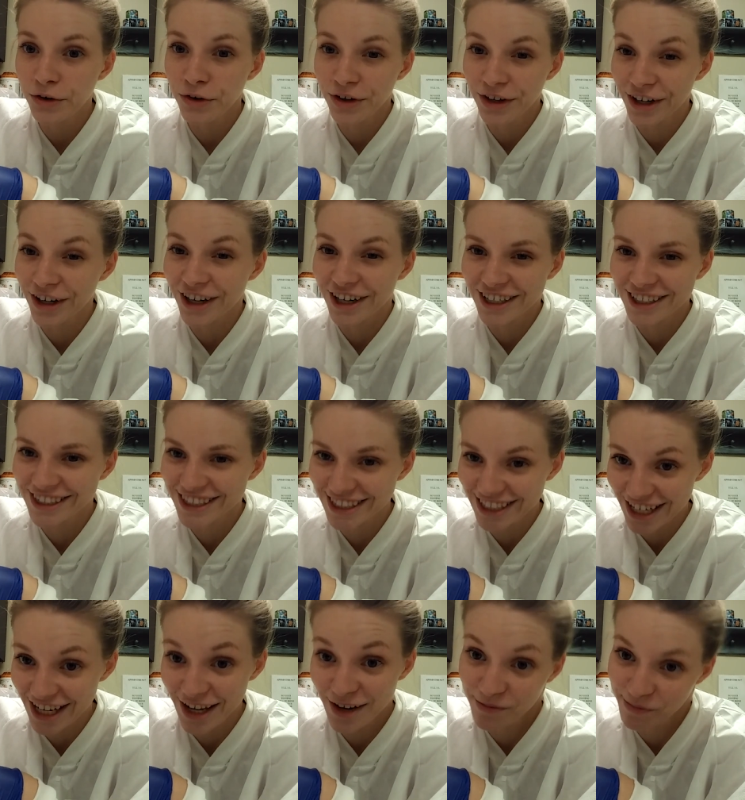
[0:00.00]
few
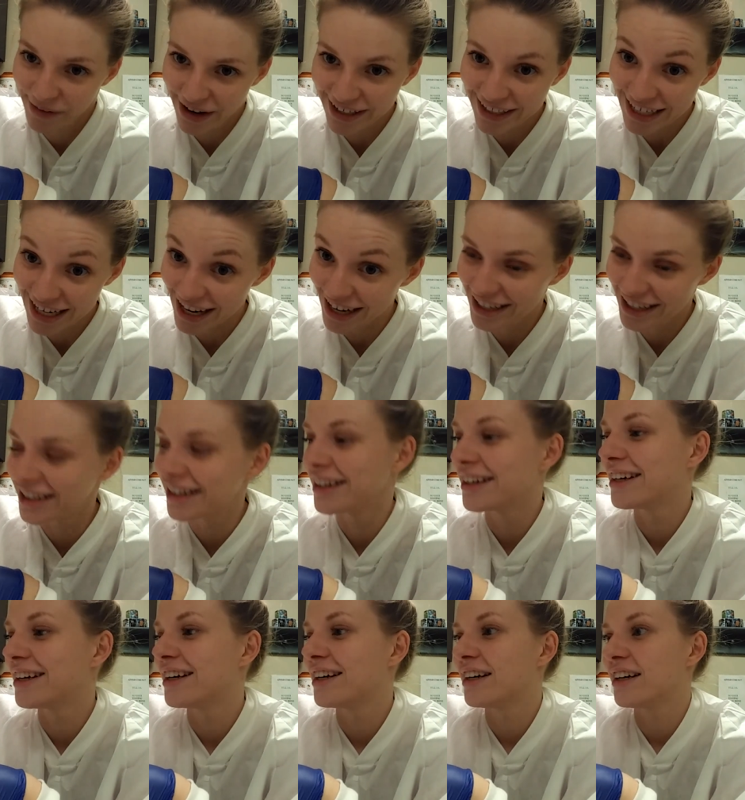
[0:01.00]
urines in my day.
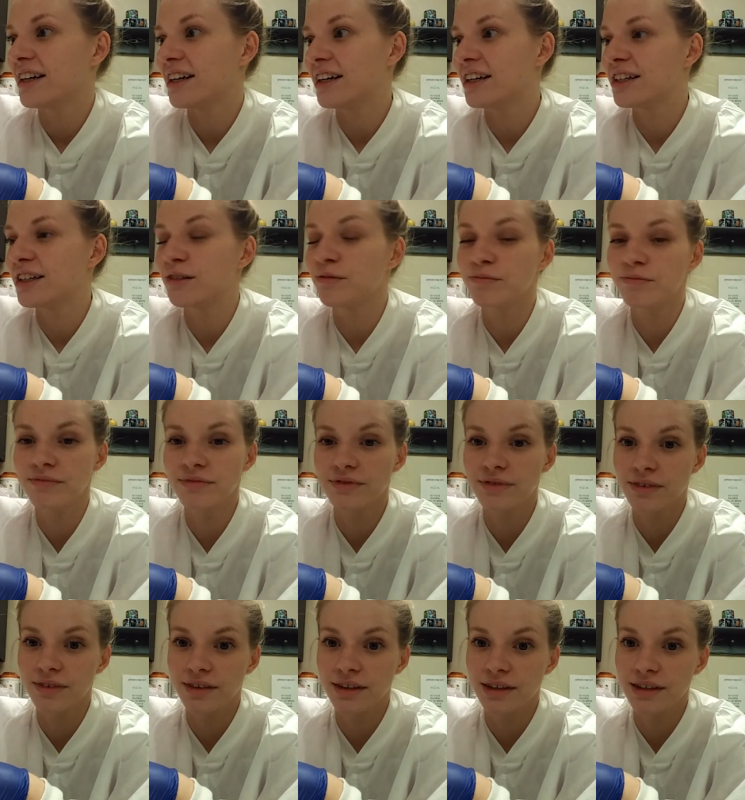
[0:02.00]

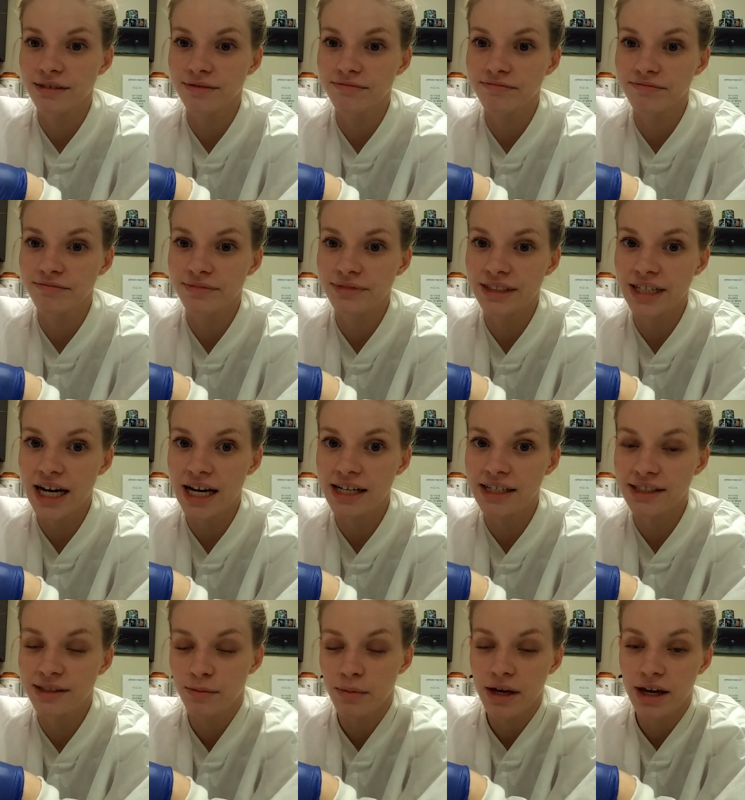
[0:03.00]
Um,
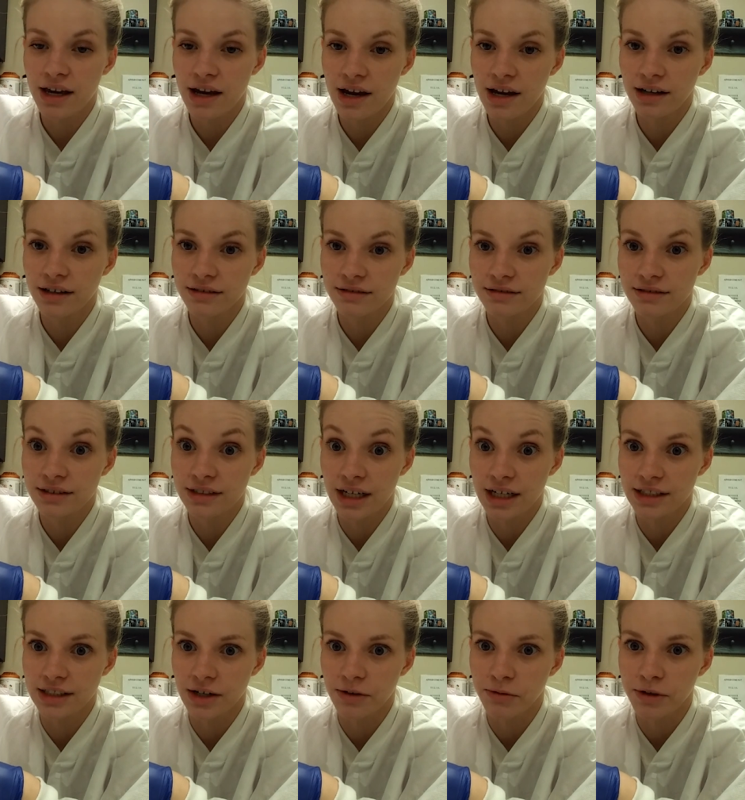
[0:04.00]
days being
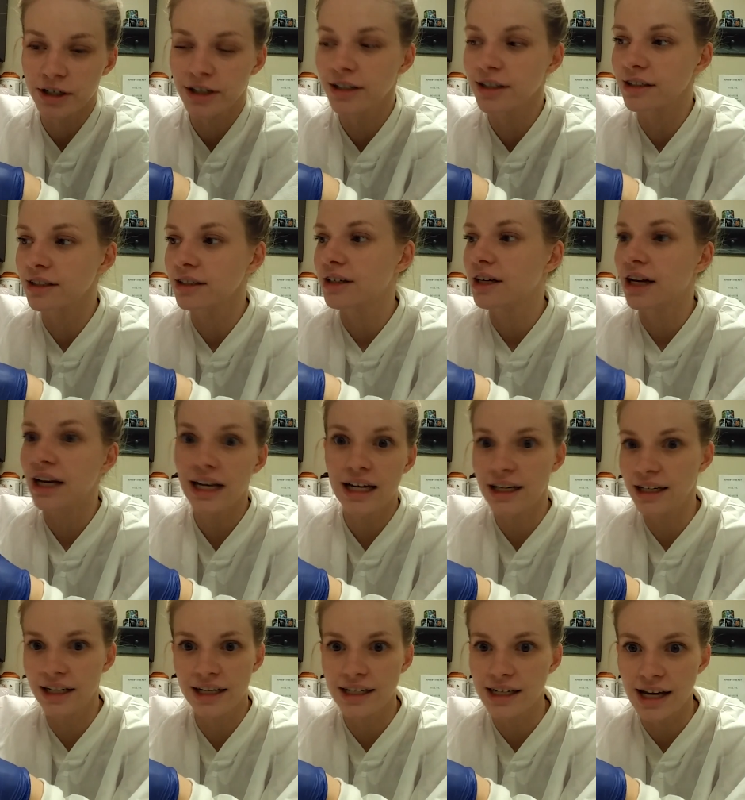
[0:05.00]
days I work,
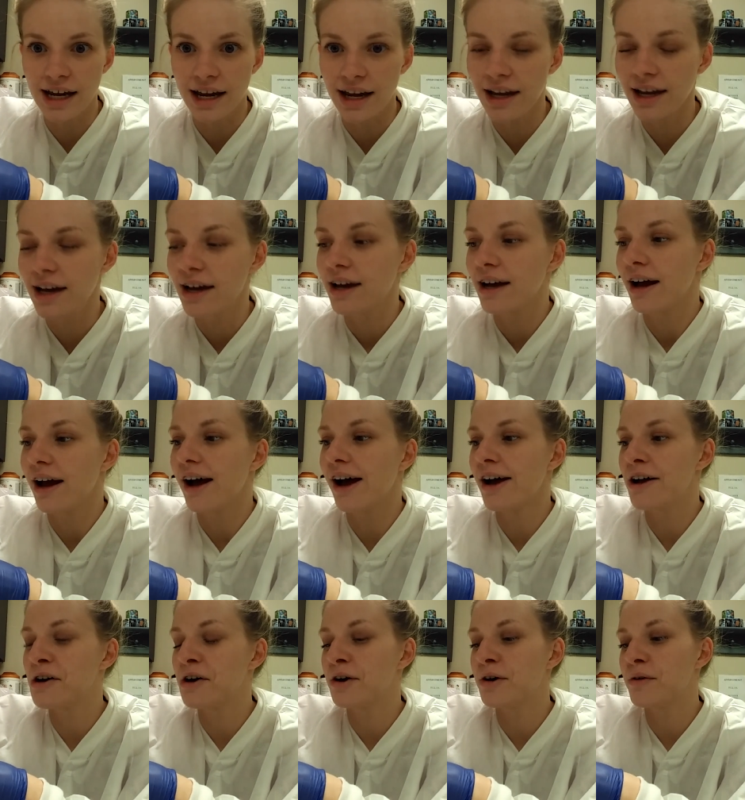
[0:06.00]
any day.
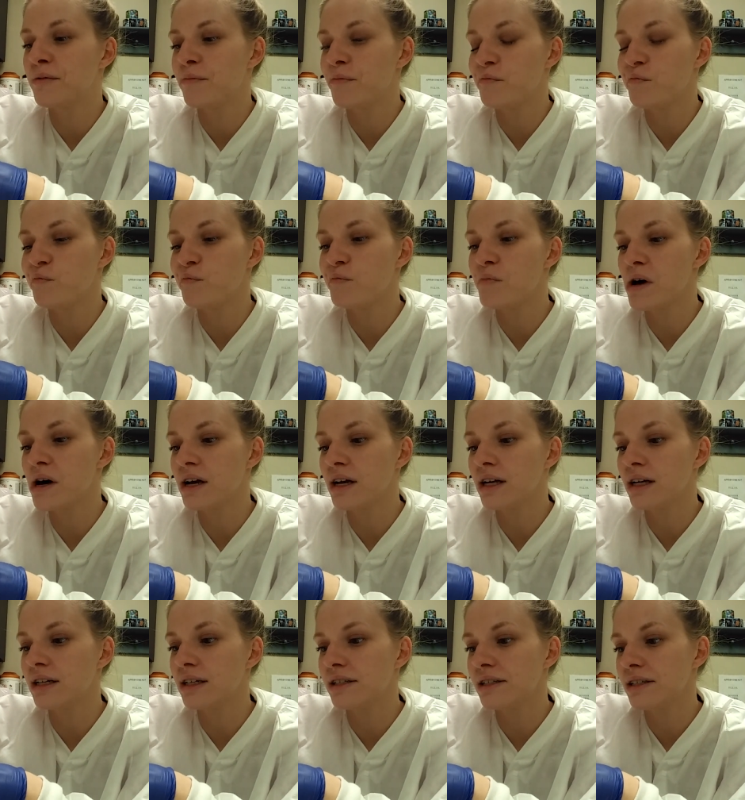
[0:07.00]
Um,
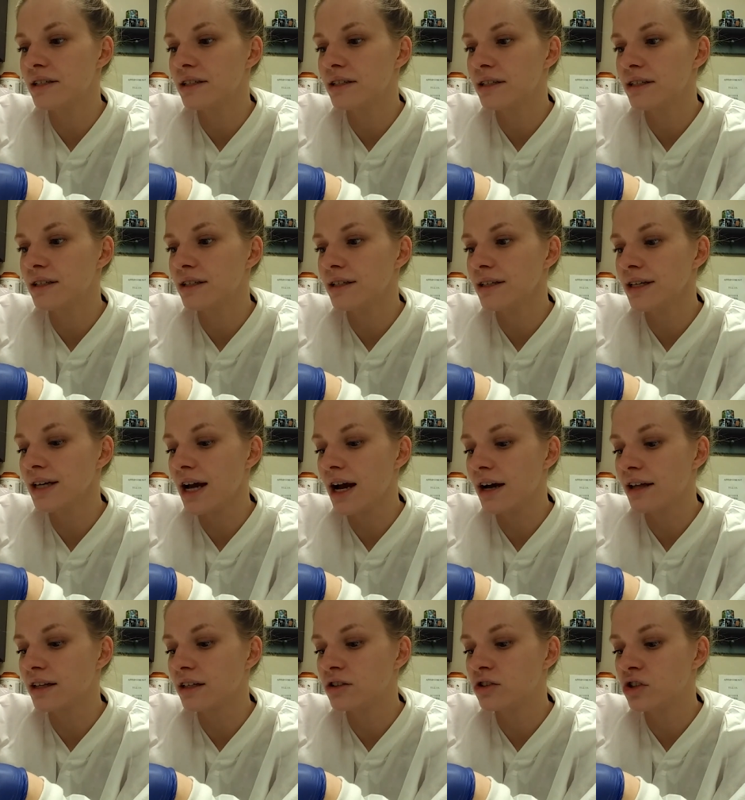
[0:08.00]
but
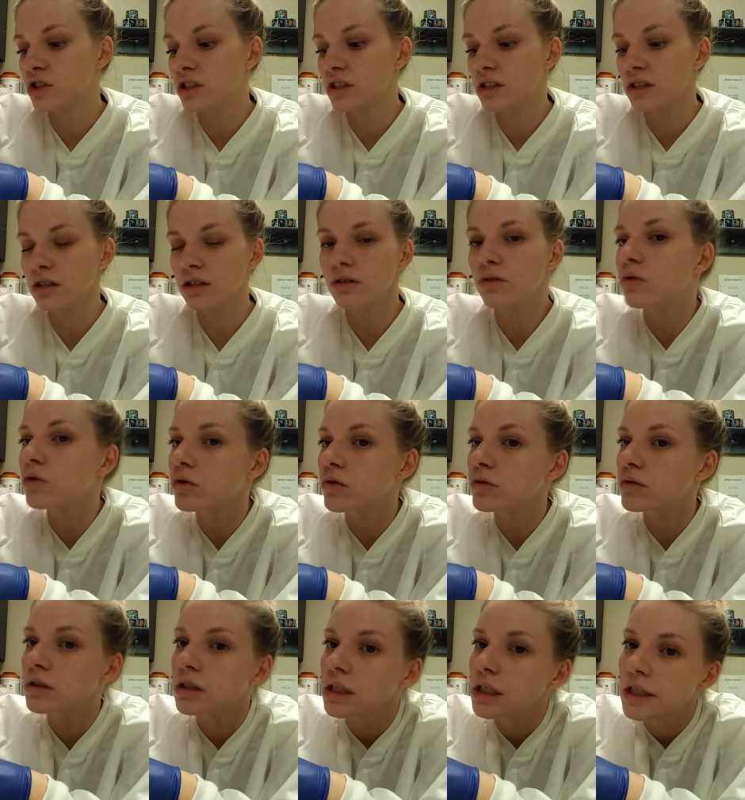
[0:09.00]
yeah, that's just a
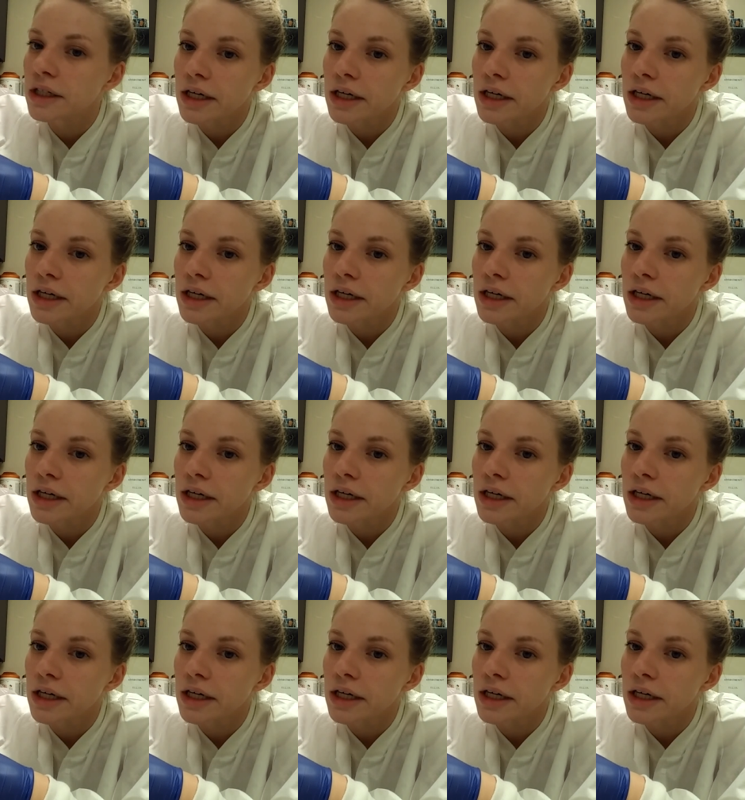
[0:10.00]
little,